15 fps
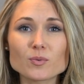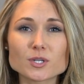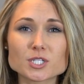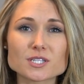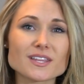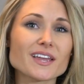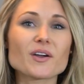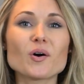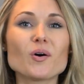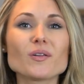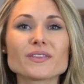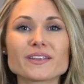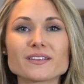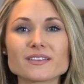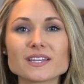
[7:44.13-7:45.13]
which they
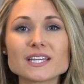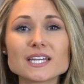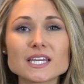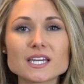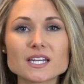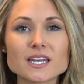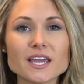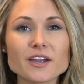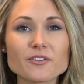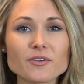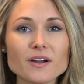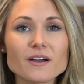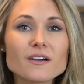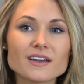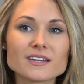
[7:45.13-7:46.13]
call the linea negra.